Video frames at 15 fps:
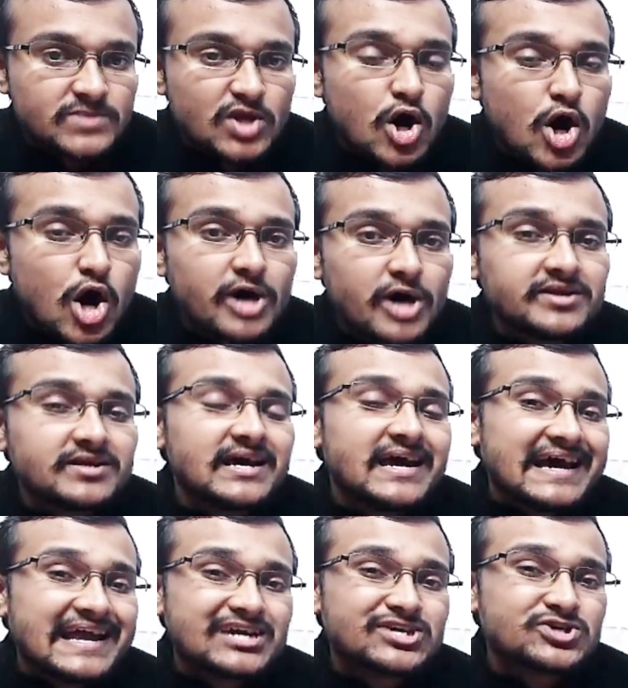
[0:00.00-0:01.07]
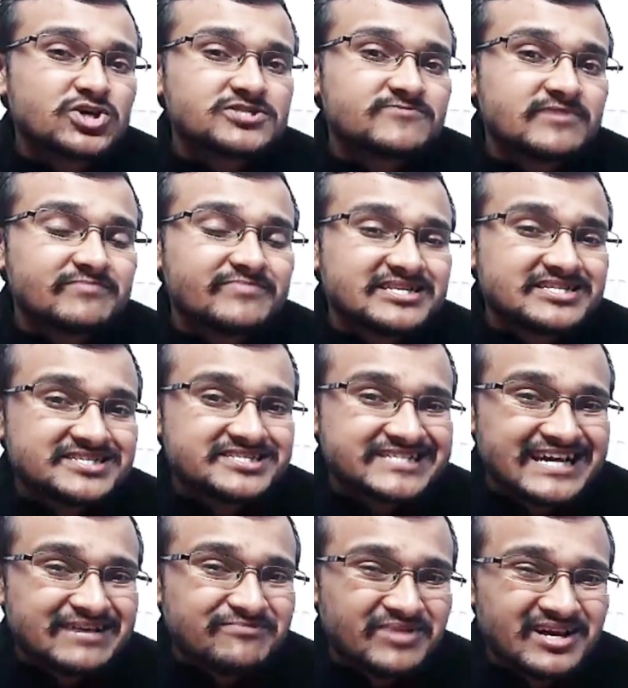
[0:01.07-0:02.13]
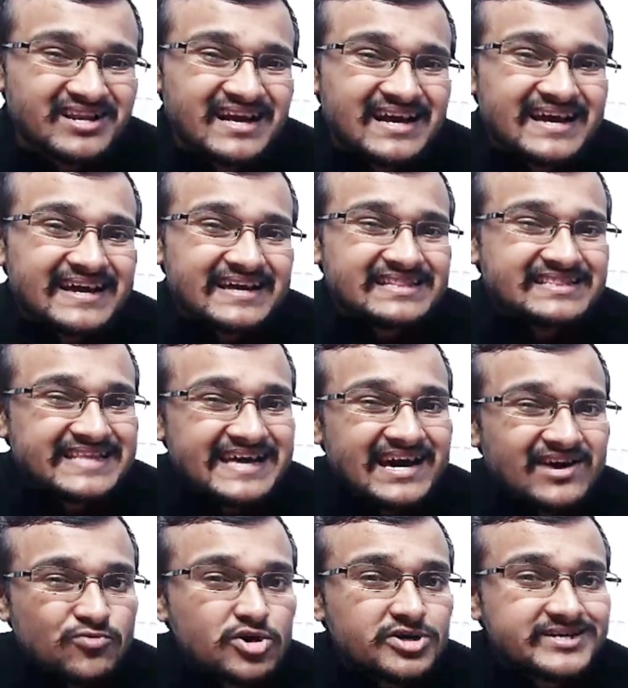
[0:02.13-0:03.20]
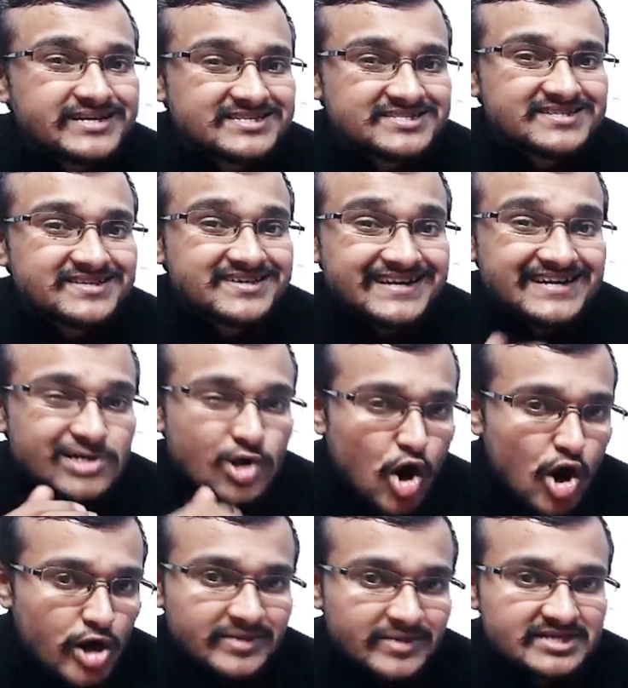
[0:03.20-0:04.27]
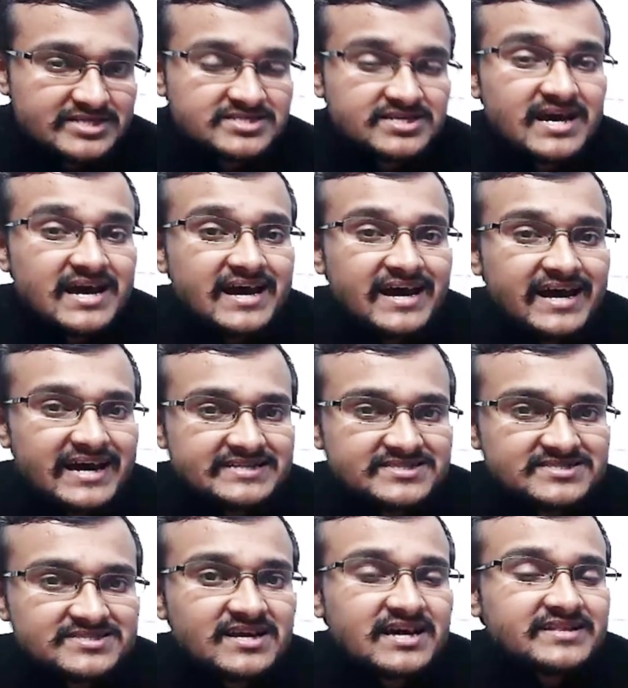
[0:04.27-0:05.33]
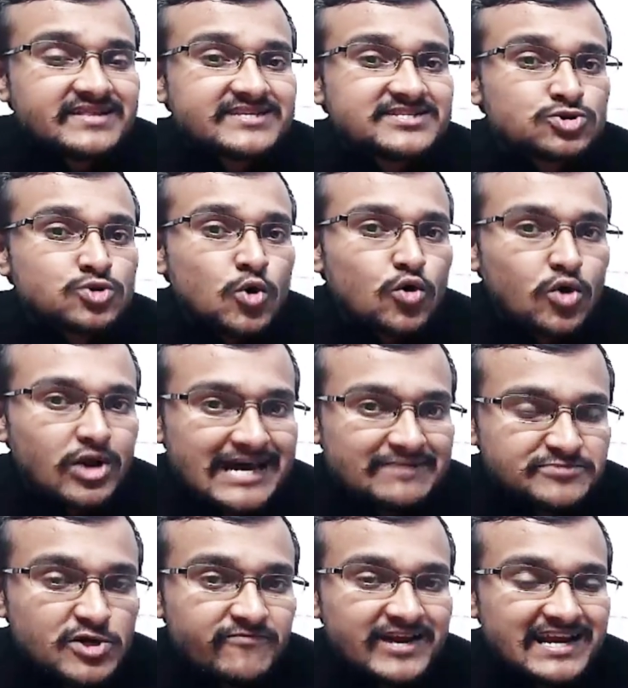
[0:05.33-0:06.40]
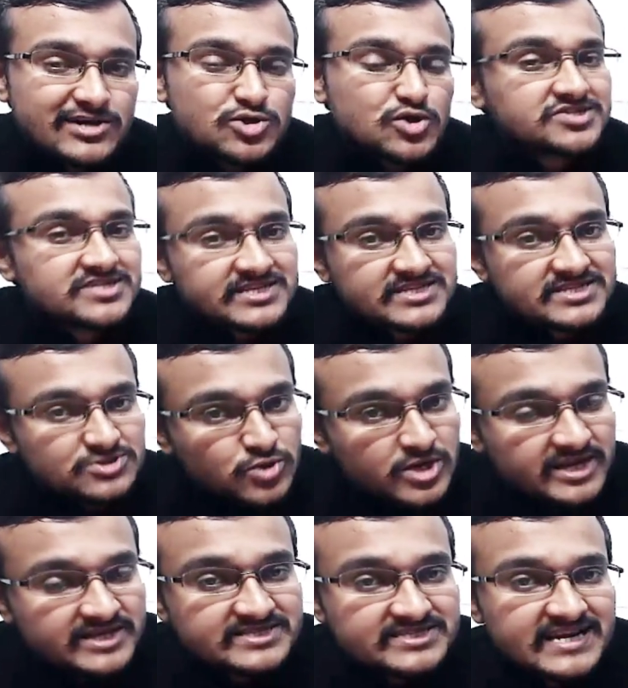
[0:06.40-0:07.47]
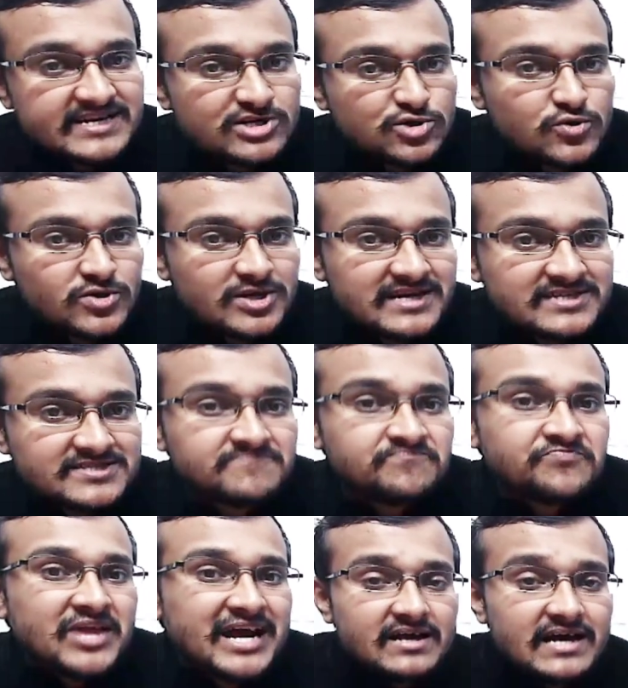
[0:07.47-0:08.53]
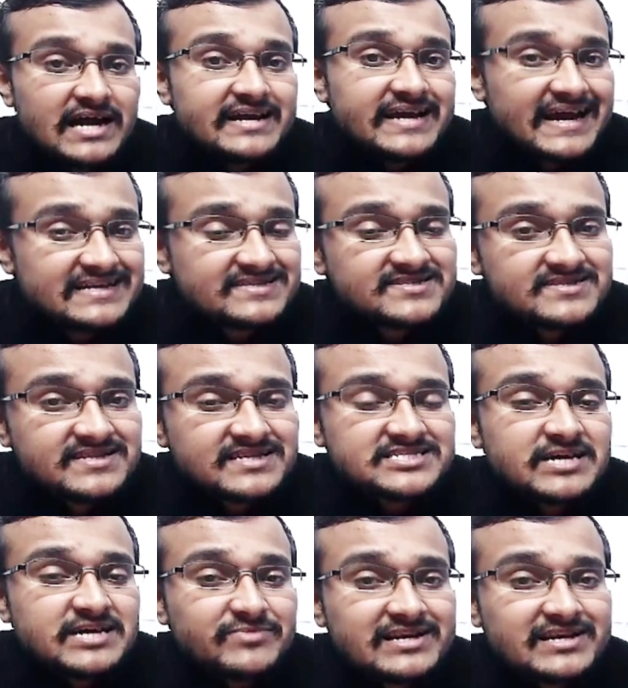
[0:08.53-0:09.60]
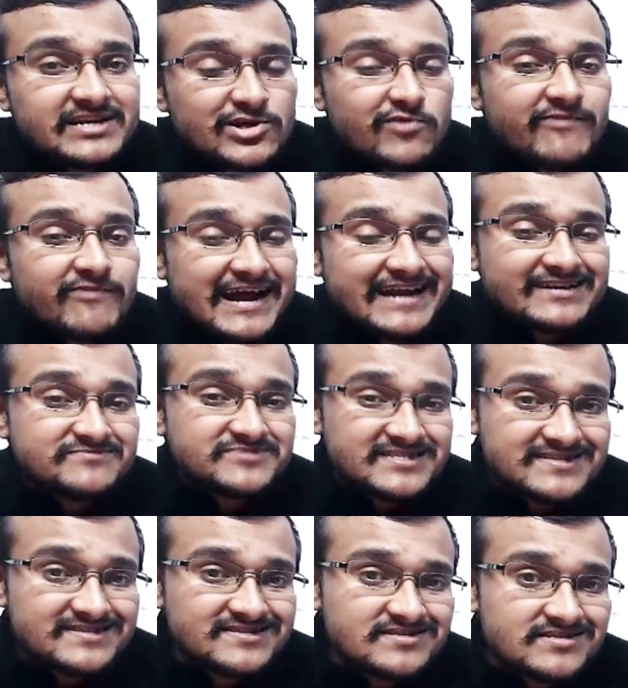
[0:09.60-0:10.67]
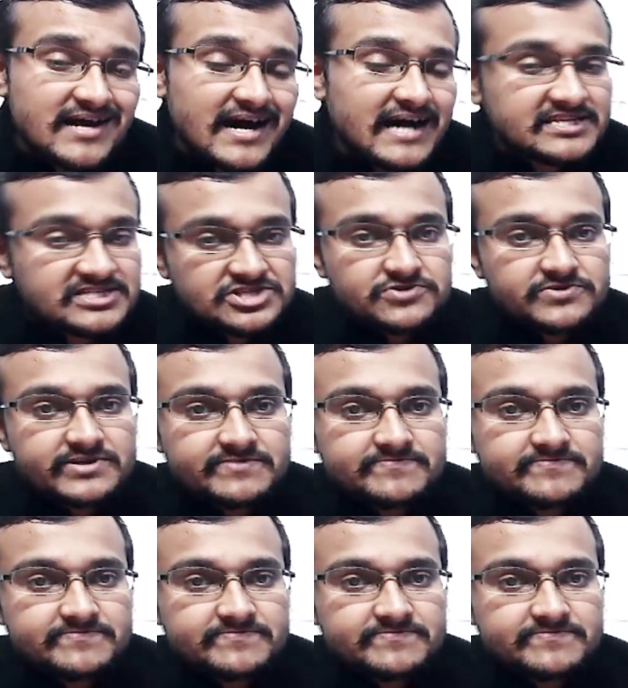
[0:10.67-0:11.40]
or electrons will be stable in their own discrete orbits, hence there is no collapse of electrons inside nucleus, and hence the stability of atoms is achieved.